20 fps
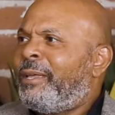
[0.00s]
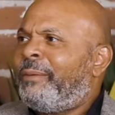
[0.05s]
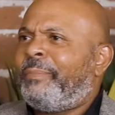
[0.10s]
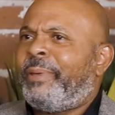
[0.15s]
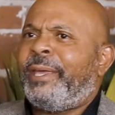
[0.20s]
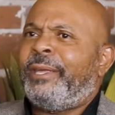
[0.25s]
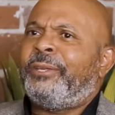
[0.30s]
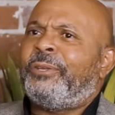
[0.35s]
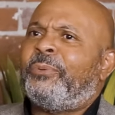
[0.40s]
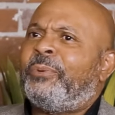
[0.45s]

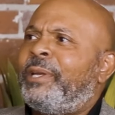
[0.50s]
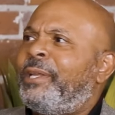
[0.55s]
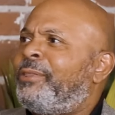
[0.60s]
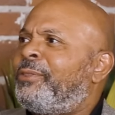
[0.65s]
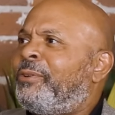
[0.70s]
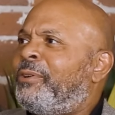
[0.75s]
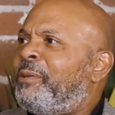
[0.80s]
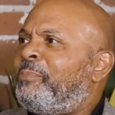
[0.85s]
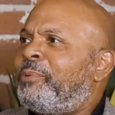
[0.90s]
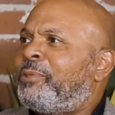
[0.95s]
paying 20,
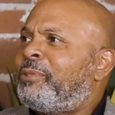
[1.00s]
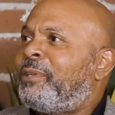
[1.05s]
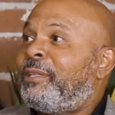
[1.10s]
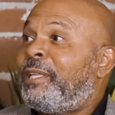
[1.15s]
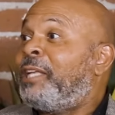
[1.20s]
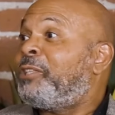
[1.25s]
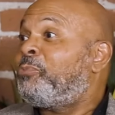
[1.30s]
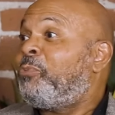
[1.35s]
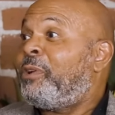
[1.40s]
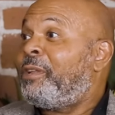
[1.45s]
30%.
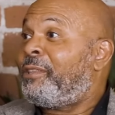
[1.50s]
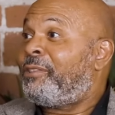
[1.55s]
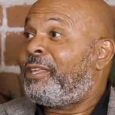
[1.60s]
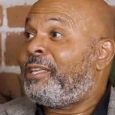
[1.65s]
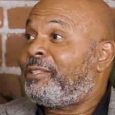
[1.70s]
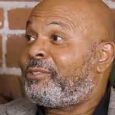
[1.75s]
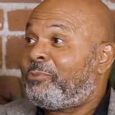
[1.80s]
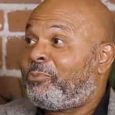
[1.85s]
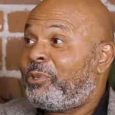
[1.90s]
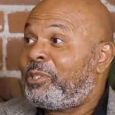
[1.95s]
And that's one of the
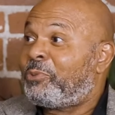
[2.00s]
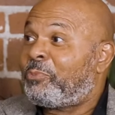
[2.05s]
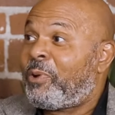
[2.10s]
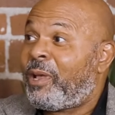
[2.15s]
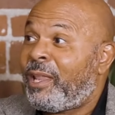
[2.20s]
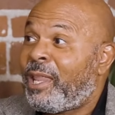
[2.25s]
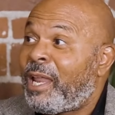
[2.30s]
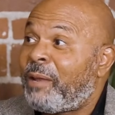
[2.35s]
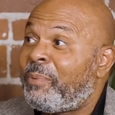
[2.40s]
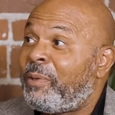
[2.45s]
things, the reason
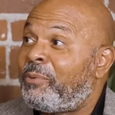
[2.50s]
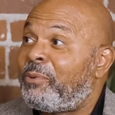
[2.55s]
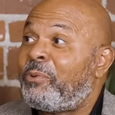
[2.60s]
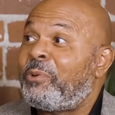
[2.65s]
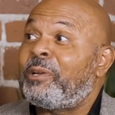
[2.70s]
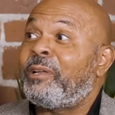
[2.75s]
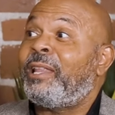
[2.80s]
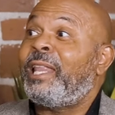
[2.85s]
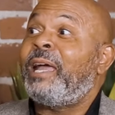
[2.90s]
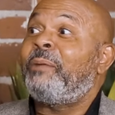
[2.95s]
why a lot of people don't
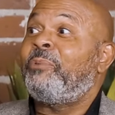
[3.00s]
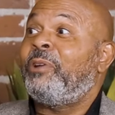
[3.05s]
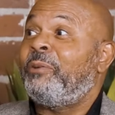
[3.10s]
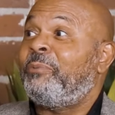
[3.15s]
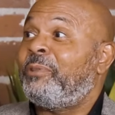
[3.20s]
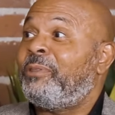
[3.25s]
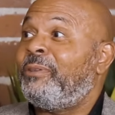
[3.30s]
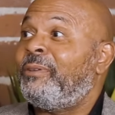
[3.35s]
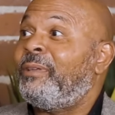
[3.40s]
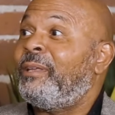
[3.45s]
want to
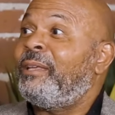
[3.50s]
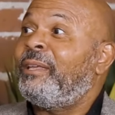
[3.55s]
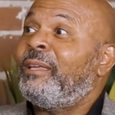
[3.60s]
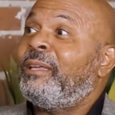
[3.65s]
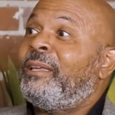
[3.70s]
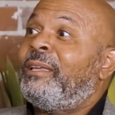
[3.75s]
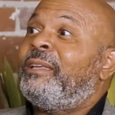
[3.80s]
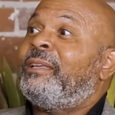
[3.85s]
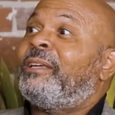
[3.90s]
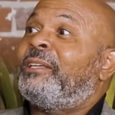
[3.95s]
collaborate with you,
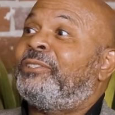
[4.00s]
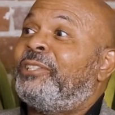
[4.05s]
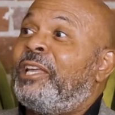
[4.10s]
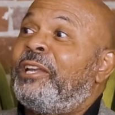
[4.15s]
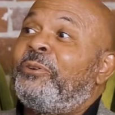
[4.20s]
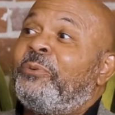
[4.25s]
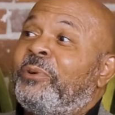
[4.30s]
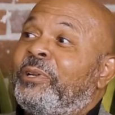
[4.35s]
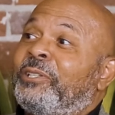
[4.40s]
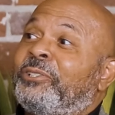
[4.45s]
because
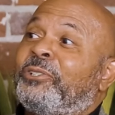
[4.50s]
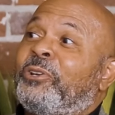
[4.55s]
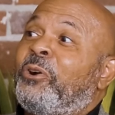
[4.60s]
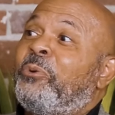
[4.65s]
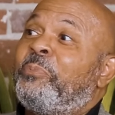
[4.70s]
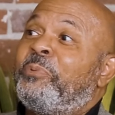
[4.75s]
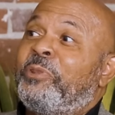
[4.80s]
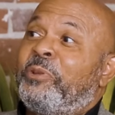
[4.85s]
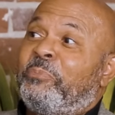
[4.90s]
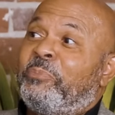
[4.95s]
they don't want to
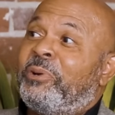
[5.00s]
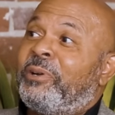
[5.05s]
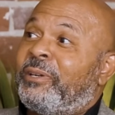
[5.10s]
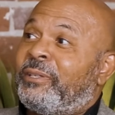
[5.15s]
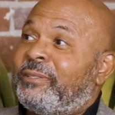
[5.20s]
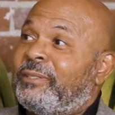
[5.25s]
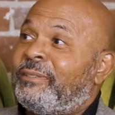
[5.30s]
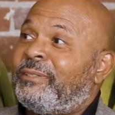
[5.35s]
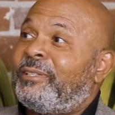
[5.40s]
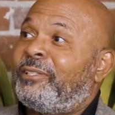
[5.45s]
open their
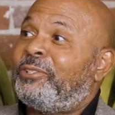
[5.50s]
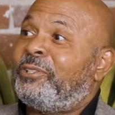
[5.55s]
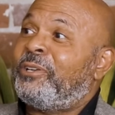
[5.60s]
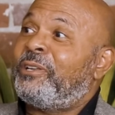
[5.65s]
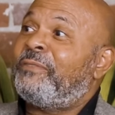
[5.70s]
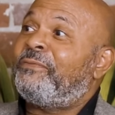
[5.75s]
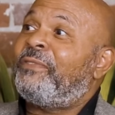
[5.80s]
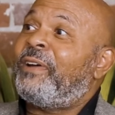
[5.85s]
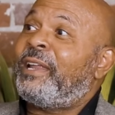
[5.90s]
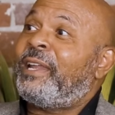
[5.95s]
books, because you're
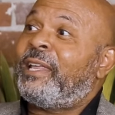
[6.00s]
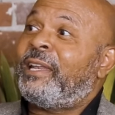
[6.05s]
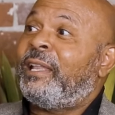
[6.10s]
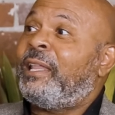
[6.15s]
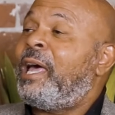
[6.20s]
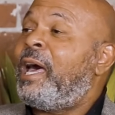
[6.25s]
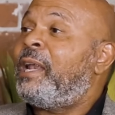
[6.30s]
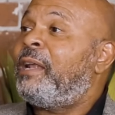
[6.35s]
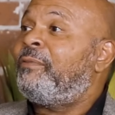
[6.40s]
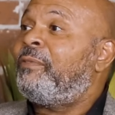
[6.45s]
going to find out a
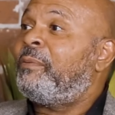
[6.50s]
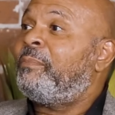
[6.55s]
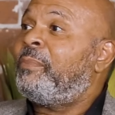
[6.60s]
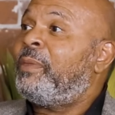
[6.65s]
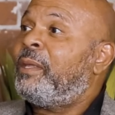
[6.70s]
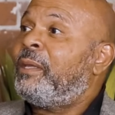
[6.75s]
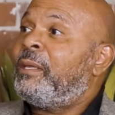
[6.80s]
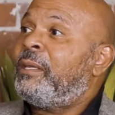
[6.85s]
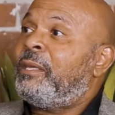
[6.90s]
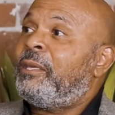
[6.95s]
lot of
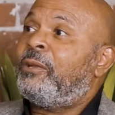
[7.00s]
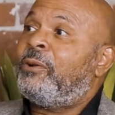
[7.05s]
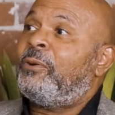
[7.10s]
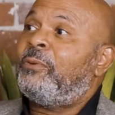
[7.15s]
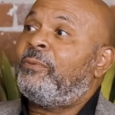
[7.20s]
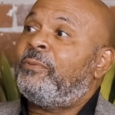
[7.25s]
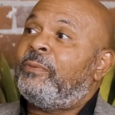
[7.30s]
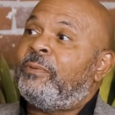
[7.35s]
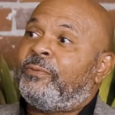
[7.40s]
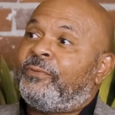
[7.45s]
them,
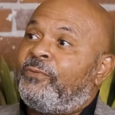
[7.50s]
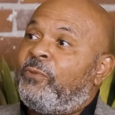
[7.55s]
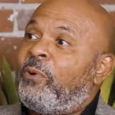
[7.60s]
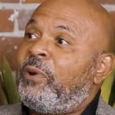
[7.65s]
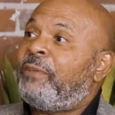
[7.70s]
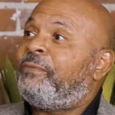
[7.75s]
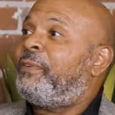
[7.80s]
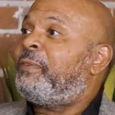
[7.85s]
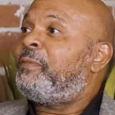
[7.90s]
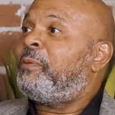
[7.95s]
40,
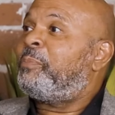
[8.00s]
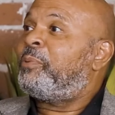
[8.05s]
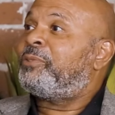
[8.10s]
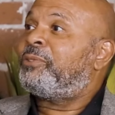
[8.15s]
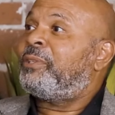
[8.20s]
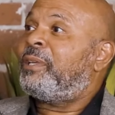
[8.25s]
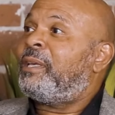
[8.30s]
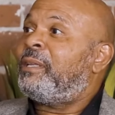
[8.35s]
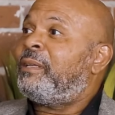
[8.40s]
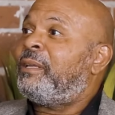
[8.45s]

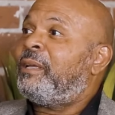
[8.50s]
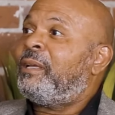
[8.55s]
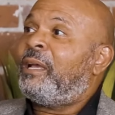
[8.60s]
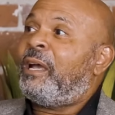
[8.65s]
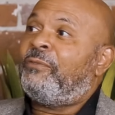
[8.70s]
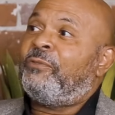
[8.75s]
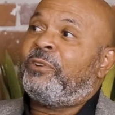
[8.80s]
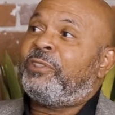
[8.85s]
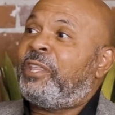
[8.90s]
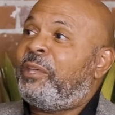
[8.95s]
50%
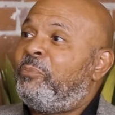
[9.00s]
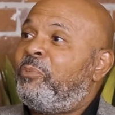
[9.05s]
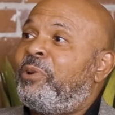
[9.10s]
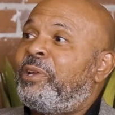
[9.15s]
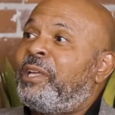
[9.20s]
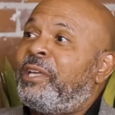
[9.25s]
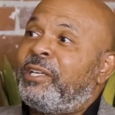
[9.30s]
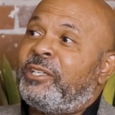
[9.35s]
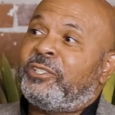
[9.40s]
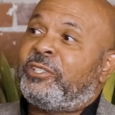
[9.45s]
of what they
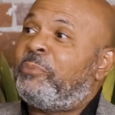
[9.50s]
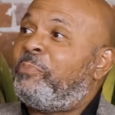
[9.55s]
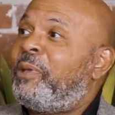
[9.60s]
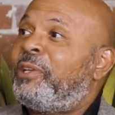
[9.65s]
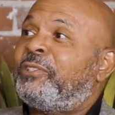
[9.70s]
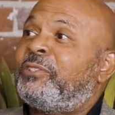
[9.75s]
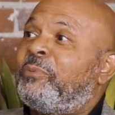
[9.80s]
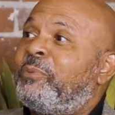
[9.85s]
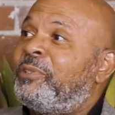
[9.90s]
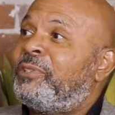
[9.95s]
bring in is to
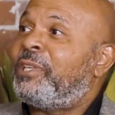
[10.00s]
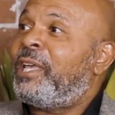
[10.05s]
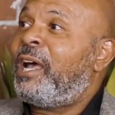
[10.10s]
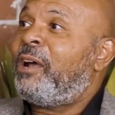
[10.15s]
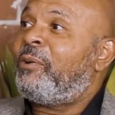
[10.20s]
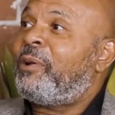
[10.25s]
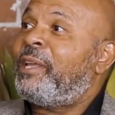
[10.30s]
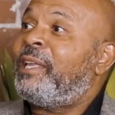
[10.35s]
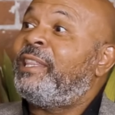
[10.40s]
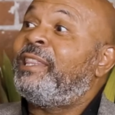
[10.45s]
pay someone's
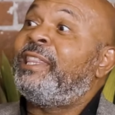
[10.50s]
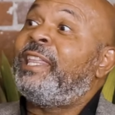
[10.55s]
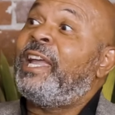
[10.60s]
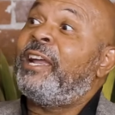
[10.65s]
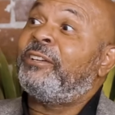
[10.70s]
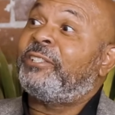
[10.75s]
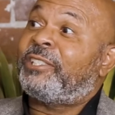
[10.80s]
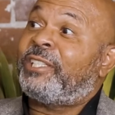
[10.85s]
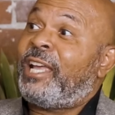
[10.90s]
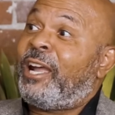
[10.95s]
salary,
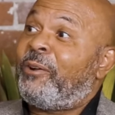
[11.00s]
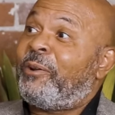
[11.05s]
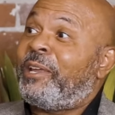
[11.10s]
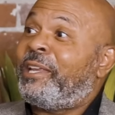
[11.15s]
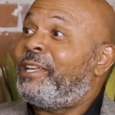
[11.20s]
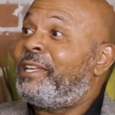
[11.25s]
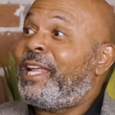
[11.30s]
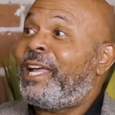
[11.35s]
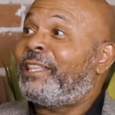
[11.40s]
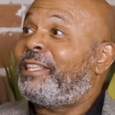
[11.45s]
their
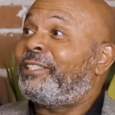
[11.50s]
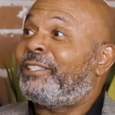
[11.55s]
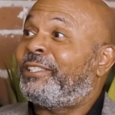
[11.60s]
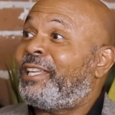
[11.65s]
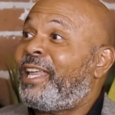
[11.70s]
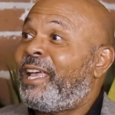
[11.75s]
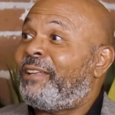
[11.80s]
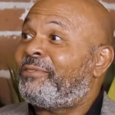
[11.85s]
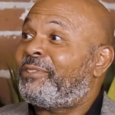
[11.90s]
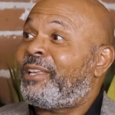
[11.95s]
salary, not the
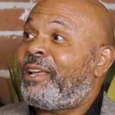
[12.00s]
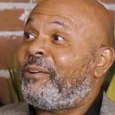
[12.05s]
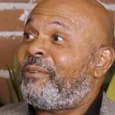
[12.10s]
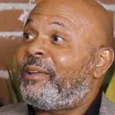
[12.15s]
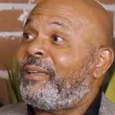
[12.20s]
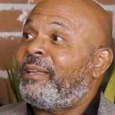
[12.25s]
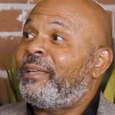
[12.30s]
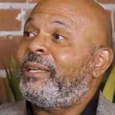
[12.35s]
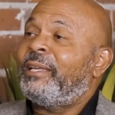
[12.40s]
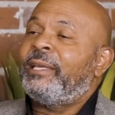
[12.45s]
staff
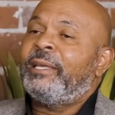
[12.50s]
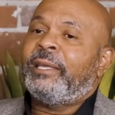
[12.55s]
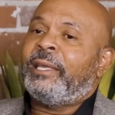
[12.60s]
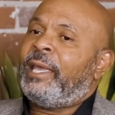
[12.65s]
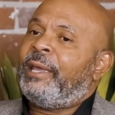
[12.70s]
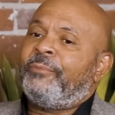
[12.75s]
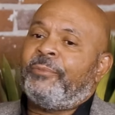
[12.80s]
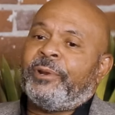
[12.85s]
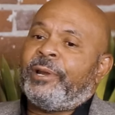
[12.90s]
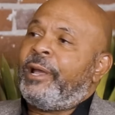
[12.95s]
salary. Right.
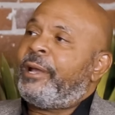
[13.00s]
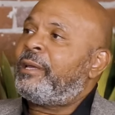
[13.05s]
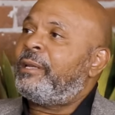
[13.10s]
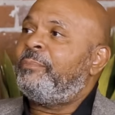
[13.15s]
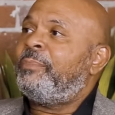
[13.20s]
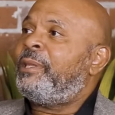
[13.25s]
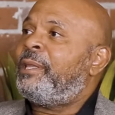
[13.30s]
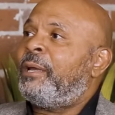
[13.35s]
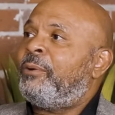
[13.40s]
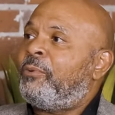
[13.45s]
And we're not
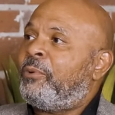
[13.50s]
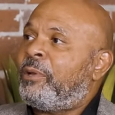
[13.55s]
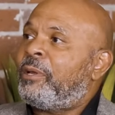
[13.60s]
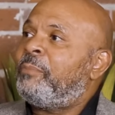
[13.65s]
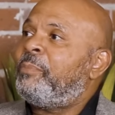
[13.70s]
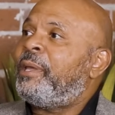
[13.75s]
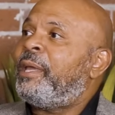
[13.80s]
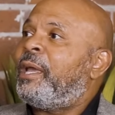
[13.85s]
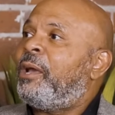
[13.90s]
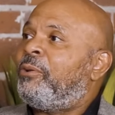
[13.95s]
going to be that. We're
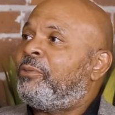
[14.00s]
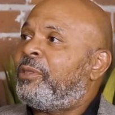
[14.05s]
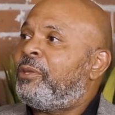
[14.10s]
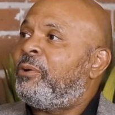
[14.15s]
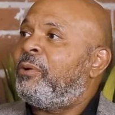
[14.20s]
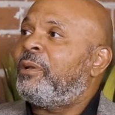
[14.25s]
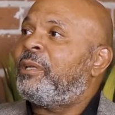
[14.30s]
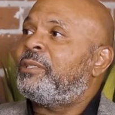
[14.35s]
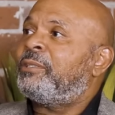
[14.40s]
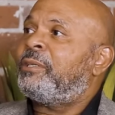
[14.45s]
going to be a
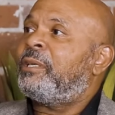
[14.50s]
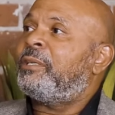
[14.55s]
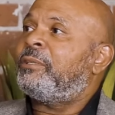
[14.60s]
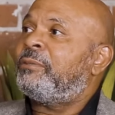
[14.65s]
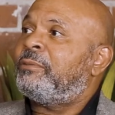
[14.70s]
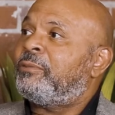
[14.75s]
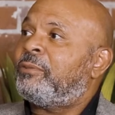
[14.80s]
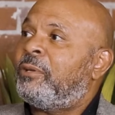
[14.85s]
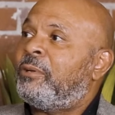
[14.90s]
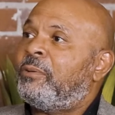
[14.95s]
healthy
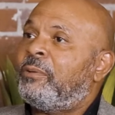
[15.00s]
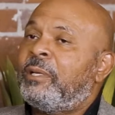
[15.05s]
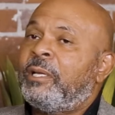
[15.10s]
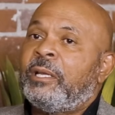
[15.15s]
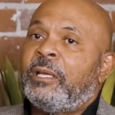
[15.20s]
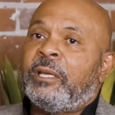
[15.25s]
organization. Right. So,